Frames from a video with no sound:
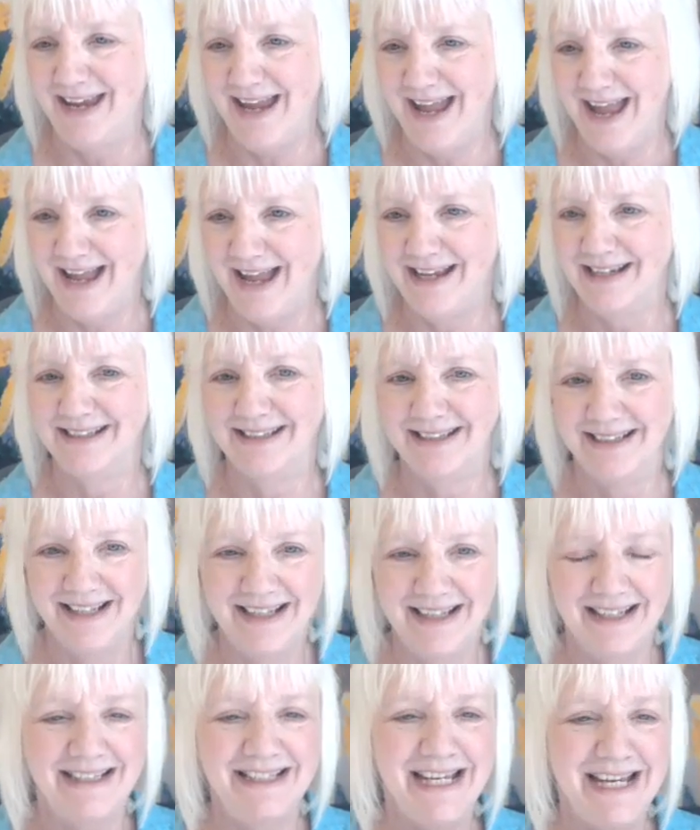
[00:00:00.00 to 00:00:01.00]
Okay.
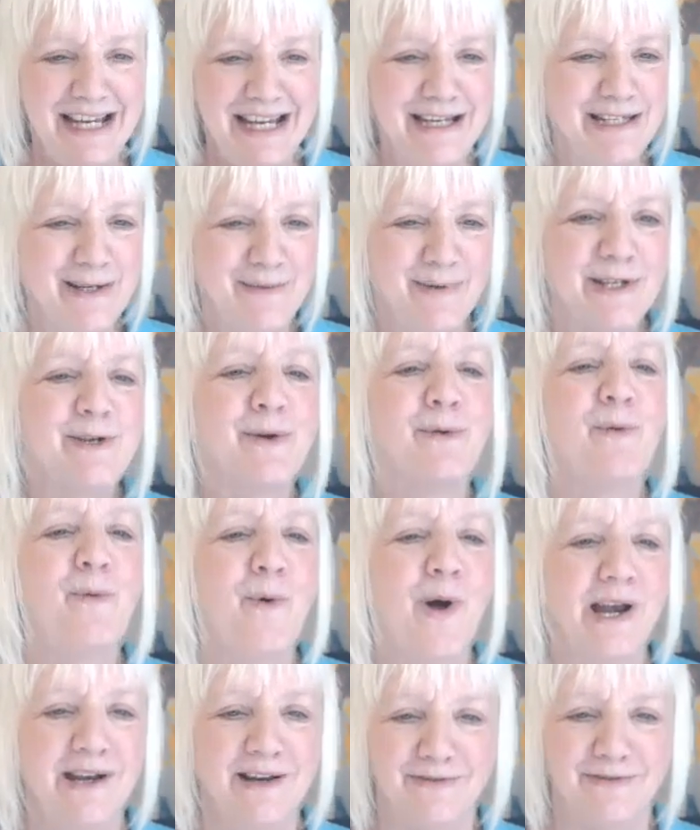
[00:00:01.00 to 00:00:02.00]
The easy ones are
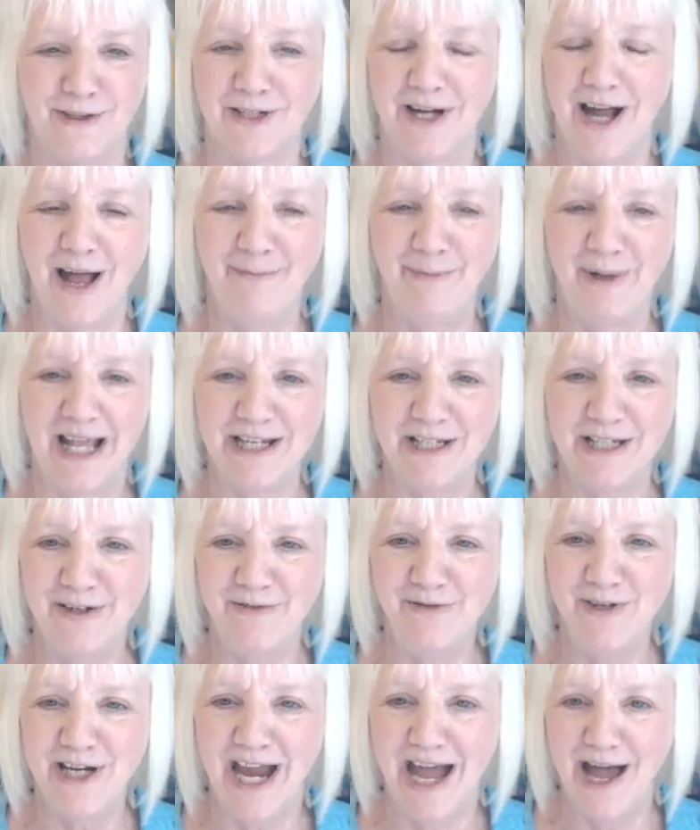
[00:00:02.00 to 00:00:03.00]
wonderful. God bless you
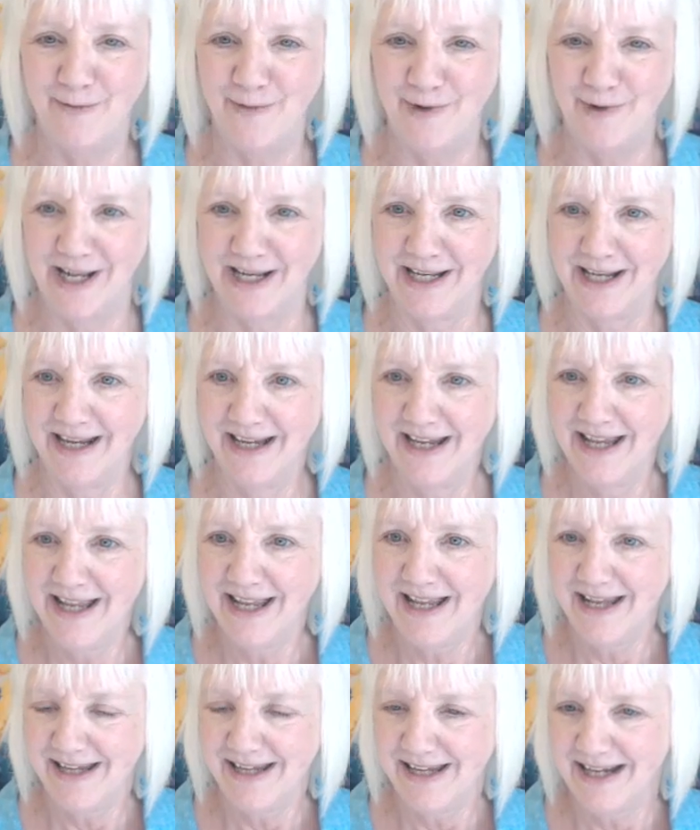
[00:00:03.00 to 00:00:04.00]
if you got one.
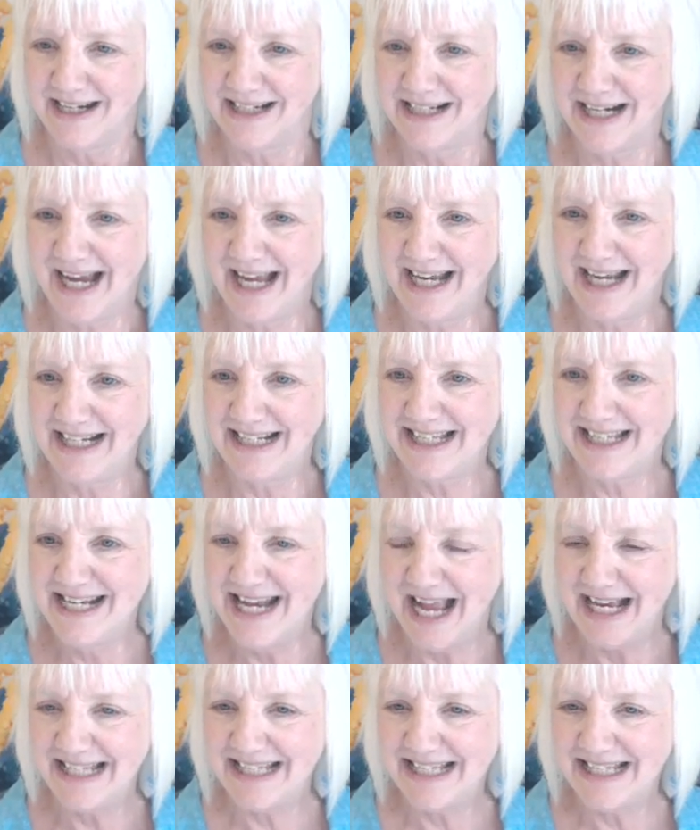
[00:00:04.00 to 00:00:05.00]
Right. It's
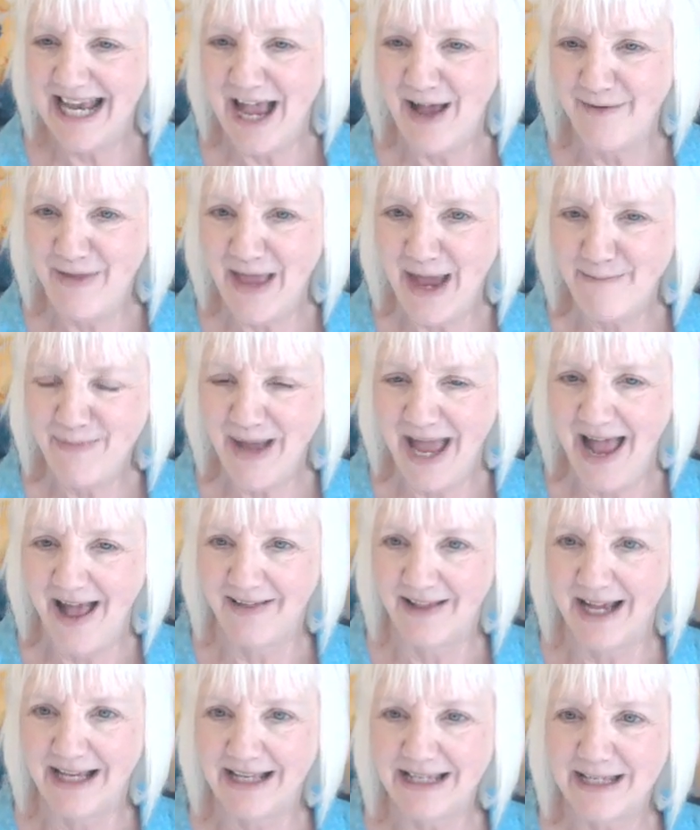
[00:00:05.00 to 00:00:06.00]
nice to have that
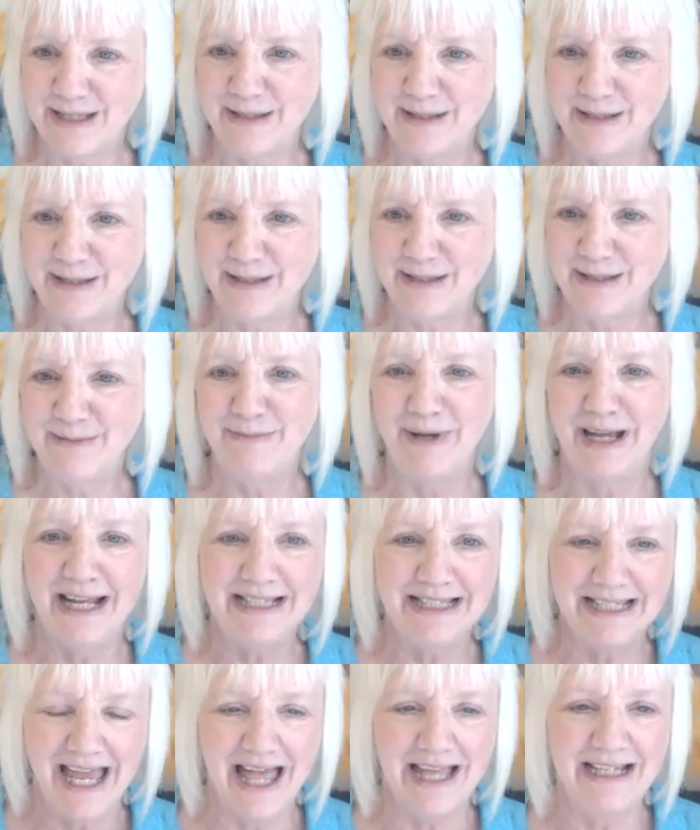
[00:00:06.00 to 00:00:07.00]
balance. But I
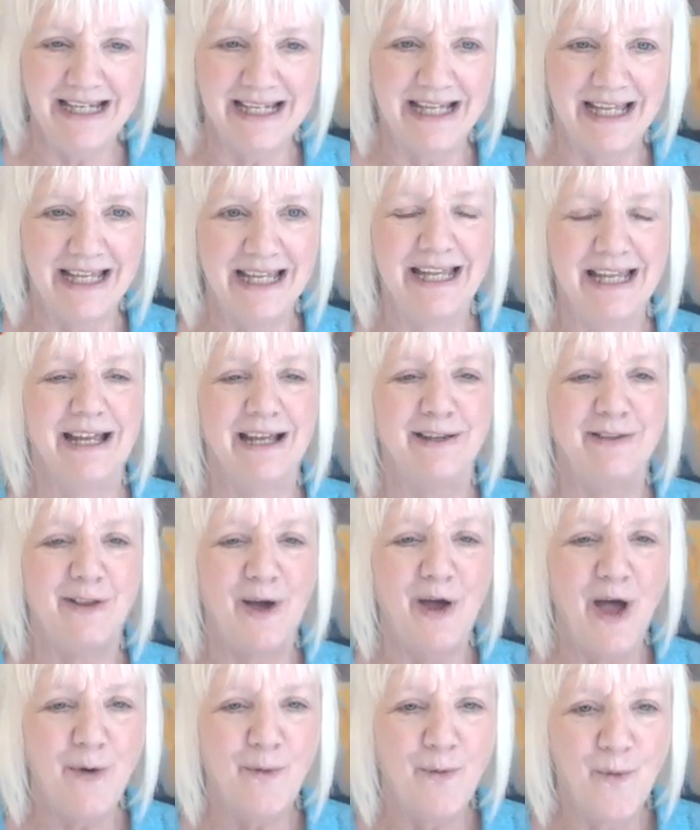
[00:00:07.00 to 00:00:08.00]
tell you, the
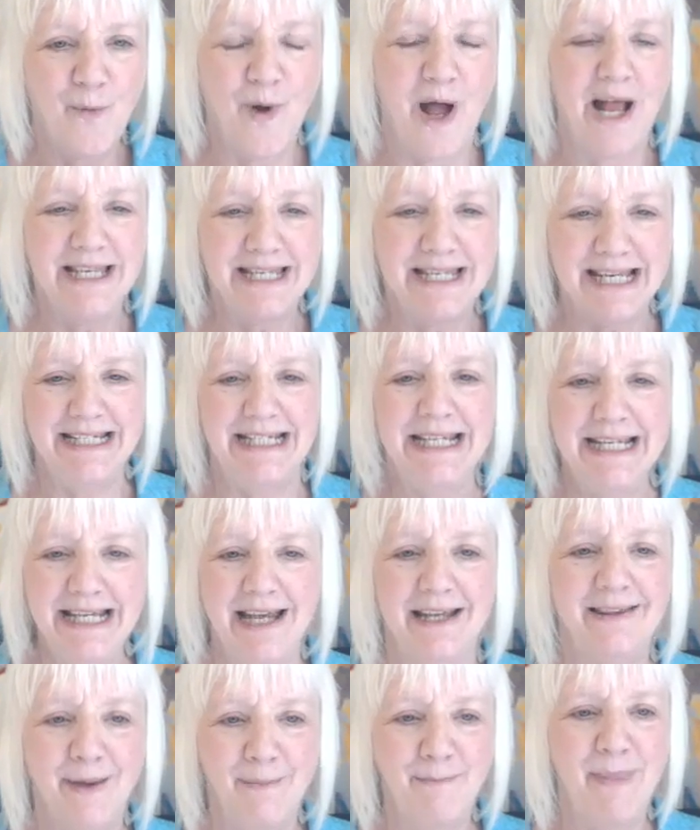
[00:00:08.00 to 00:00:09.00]
ones that didn't get
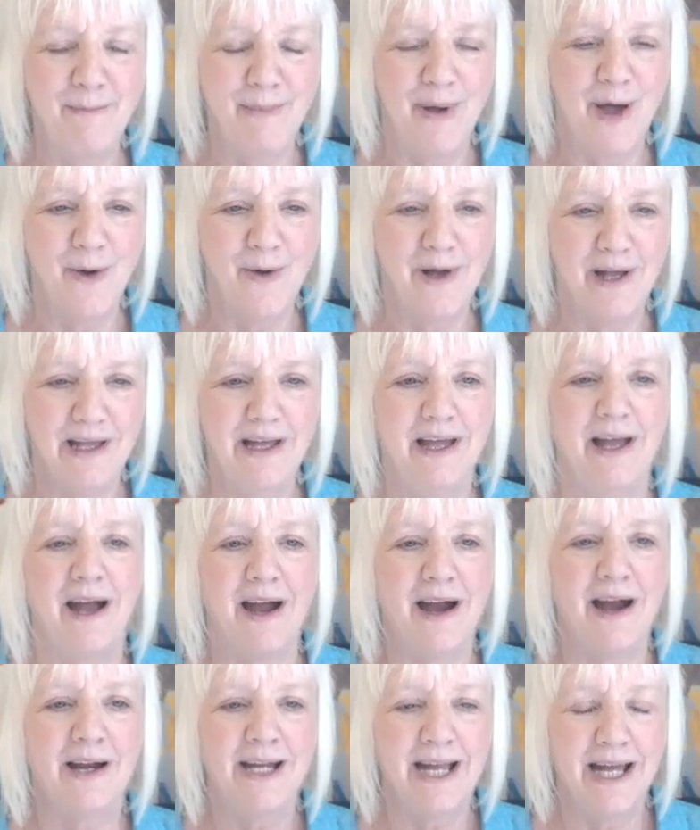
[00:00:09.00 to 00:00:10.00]
the memo
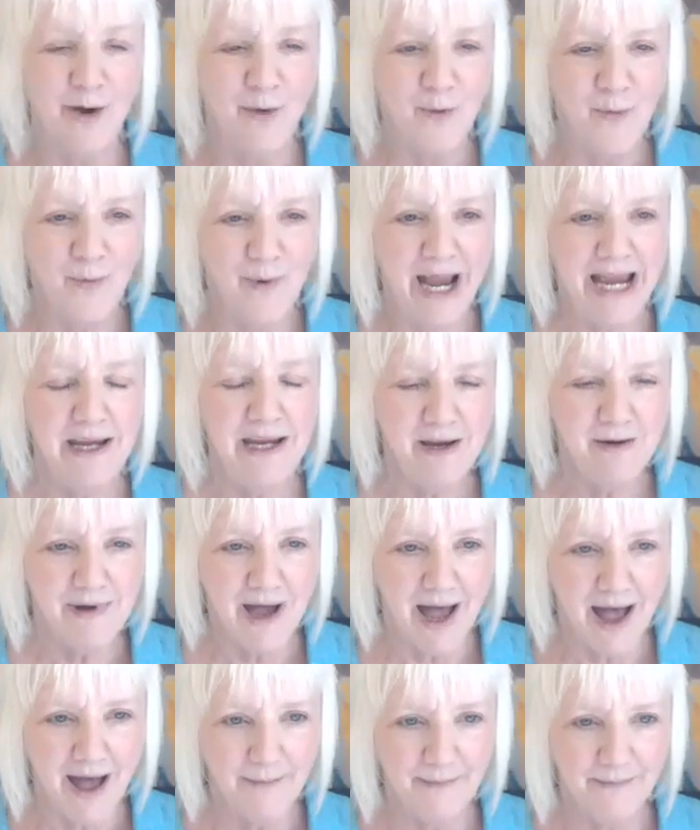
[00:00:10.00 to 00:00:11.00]
are going to wake you
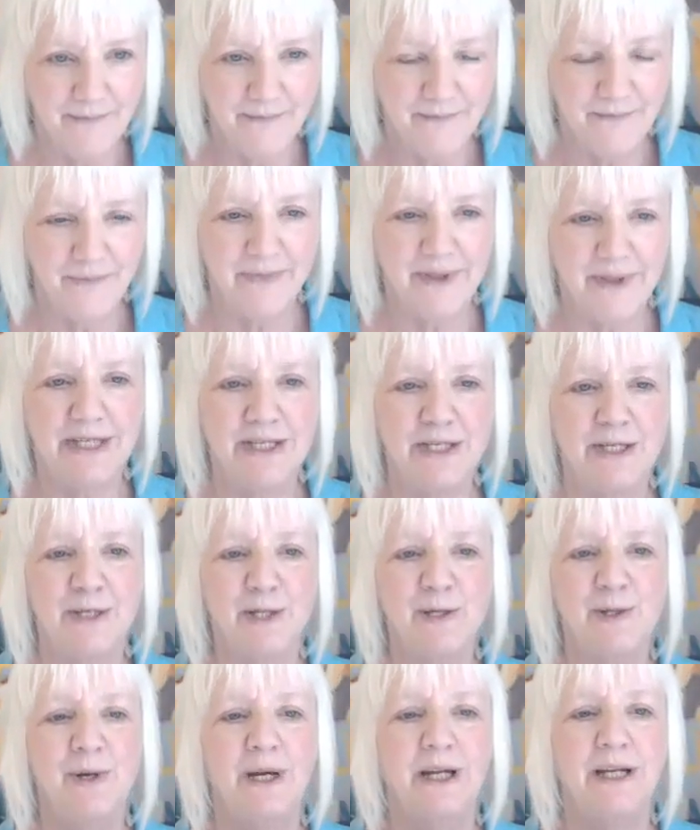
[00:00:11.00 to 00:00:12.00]
up
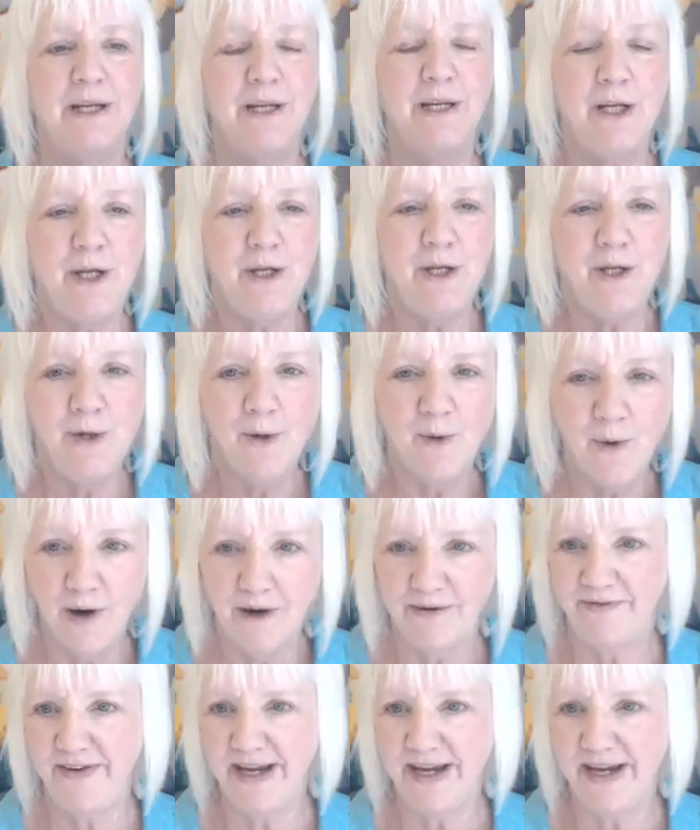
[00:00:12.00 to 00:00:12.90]
to your